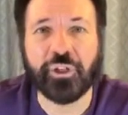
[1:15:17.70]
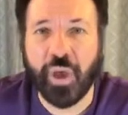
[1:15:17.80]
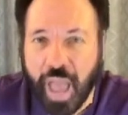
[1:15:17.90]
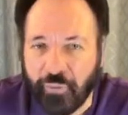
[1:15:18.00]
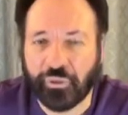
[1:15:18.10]

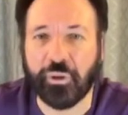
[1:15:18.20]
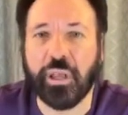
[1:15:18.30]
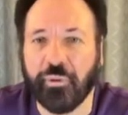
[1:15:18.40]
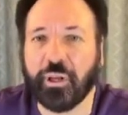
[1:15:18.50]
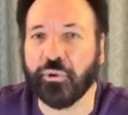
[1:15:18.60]
that you have
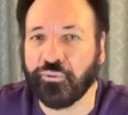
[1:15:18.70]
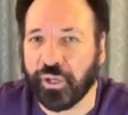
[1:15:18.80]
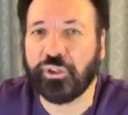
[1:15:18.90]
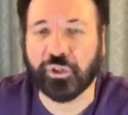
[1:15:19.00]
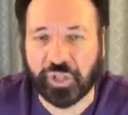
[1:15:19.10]
to and even
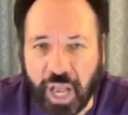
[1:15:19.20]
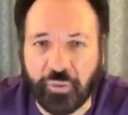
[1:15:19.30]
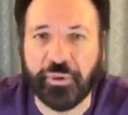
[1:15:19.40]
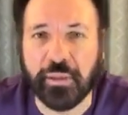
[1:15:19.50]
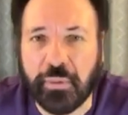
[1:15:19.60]
confront
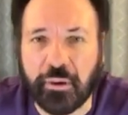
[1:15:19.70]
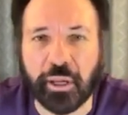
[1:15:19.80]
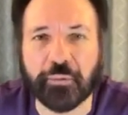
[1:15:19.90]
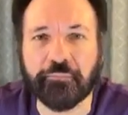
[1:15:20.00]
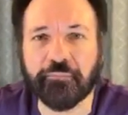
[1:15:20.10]
yourself in the
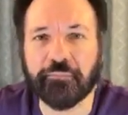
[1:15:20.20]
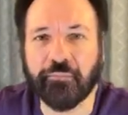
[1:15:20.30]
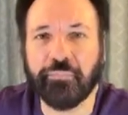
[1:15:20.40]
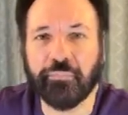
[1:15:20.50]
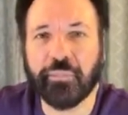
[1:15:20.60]
mirror.
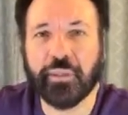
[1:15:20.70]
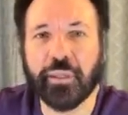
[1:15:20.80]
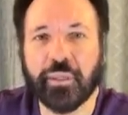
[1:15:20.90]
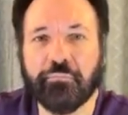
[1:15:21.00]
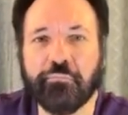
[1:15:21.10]

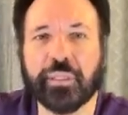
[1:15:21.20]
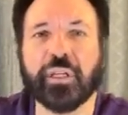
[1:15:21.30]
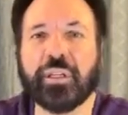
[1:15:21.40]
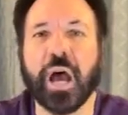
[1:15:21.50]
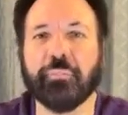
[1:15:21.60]

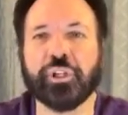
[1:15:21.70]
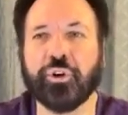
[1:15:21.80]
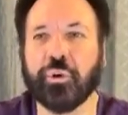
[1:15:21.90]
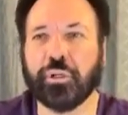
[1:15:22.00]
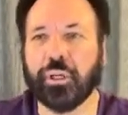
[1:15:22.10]
But the
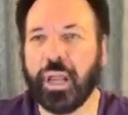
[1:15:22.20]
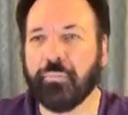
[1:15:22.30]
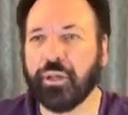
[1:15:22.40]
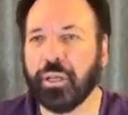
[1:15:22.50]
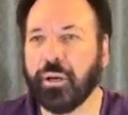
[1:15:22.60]
time is short
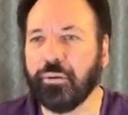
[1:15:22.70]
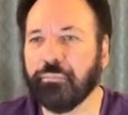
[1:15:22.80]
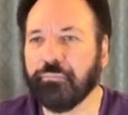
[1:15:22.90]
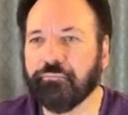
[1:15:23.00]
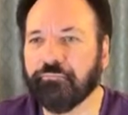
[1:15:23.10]
and I'm going to
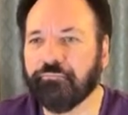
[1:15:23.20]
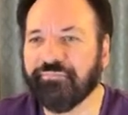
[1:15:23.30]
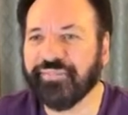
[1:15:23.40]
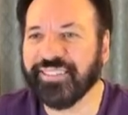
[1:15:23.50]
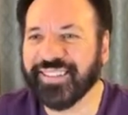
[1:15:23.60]
go.
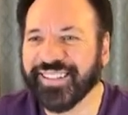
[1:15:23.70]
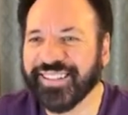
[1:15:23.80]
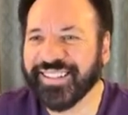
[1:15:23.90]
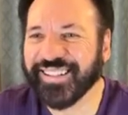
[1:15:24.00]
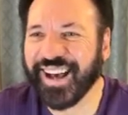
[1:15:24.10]

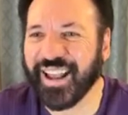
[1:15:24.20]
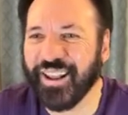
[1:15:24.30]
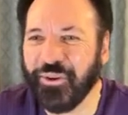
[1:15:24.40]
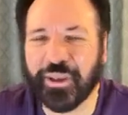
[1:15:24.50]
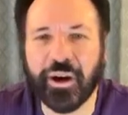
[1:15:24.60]

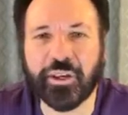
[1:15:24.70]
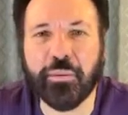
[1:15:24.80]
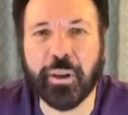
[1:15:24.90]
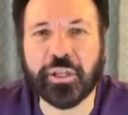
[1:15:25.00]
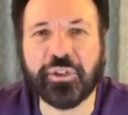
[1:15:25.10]
Hallelujah.
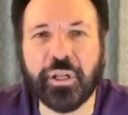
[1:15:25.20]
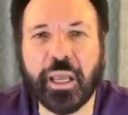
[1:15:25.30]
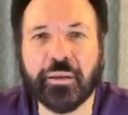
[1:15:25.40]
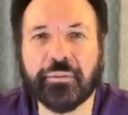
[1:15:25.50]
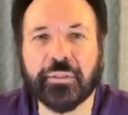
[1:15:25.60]
Are you blessed
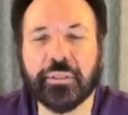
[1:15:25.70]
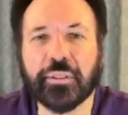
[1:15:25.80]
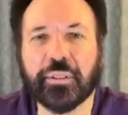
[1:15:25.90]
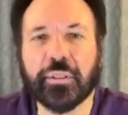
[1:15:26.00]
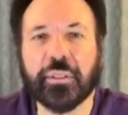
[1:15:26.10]
today?
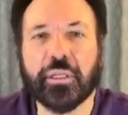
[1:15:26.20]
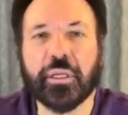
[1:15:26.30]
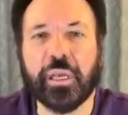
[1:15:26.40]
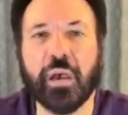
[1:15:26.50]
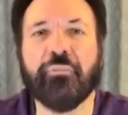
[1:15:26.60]

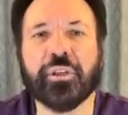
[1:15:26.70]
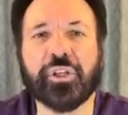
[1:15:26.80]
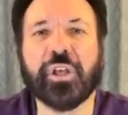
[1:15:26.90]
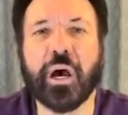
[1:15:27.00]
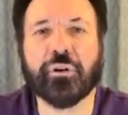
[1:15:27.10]
Yeah,
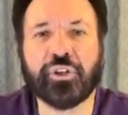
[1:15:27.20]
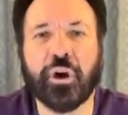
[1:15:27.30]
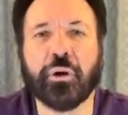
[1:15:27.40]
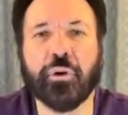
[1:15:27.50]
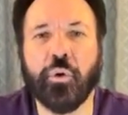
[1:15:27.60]
this is our
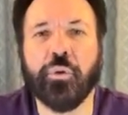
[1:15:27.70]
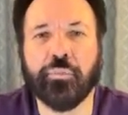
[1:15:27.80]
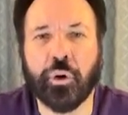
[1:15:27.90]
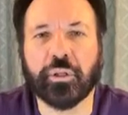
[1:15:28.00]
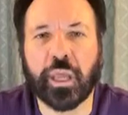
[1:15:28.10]
shock and
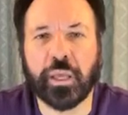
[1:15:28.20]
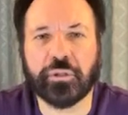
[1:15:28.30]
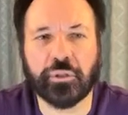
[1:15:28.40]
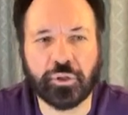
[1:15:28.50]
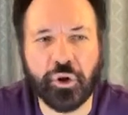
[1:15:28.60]
awe
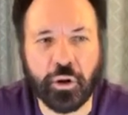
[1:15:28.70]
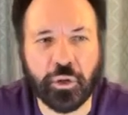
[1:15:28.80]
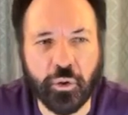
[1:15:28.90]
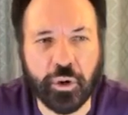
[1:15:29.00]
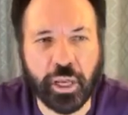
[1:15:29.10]
broadcast. This
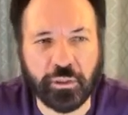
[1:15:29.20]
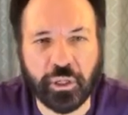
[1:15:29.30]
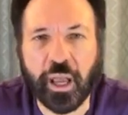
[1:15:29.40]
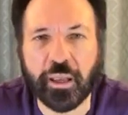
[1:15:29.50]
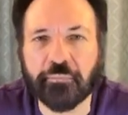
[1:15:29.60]
shock and awe
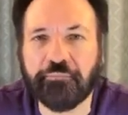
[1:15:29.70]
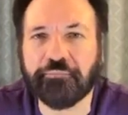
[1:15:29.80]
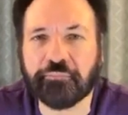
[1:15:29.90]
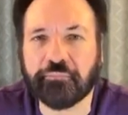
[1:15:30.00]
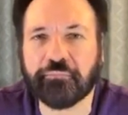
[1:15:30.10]
again today.